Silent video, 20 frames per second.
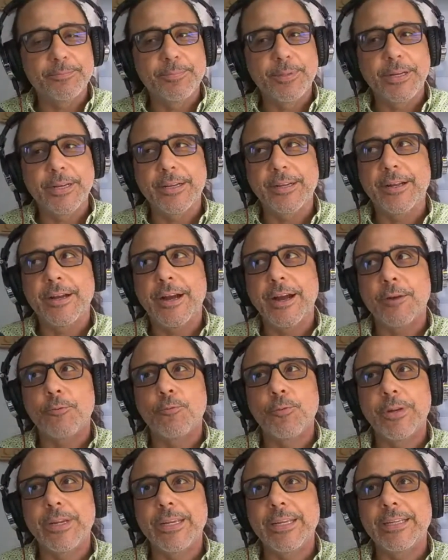but are
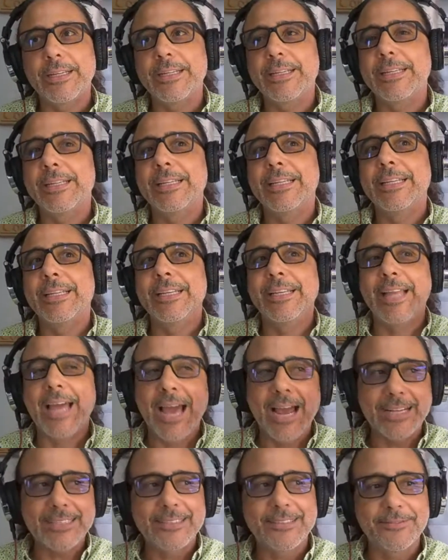we
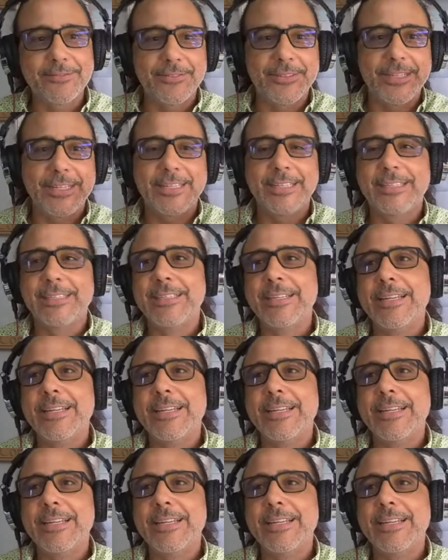actively